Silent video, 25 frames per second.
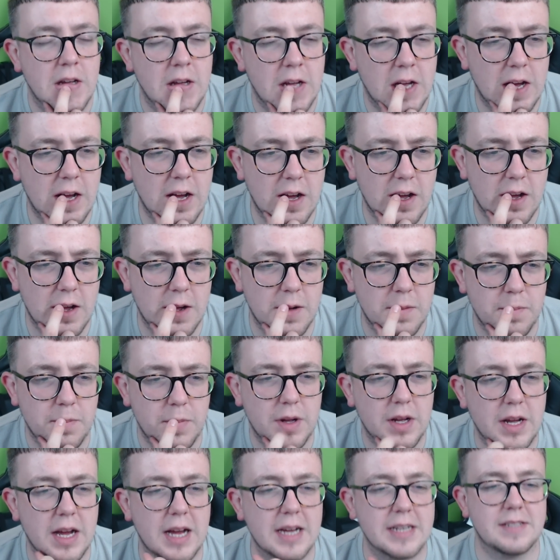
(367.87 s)

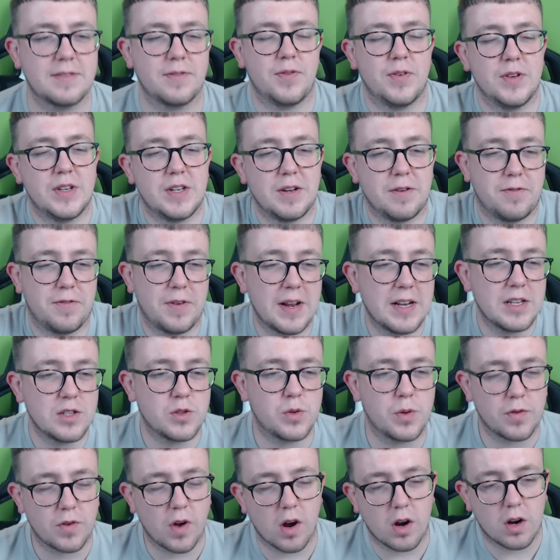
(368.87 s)
As for defence,
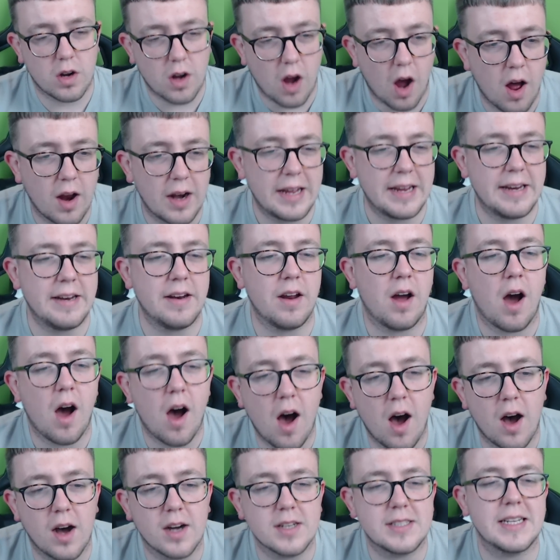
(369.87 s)
we've got Colin,
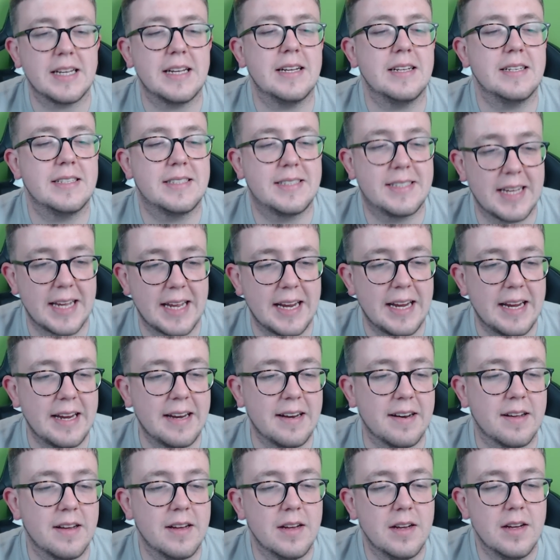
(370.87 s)
Harding,
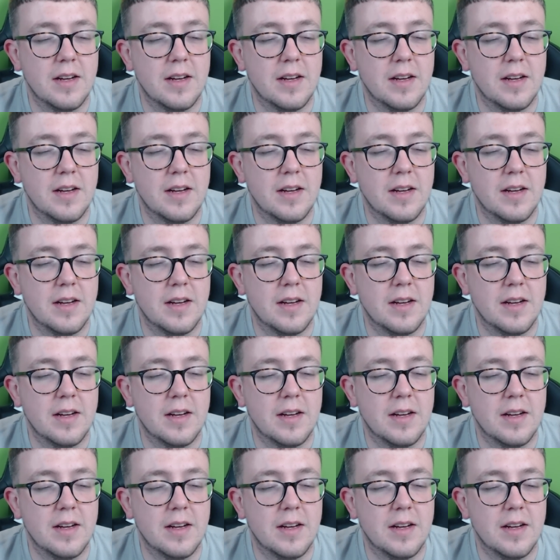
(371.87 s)
Dean,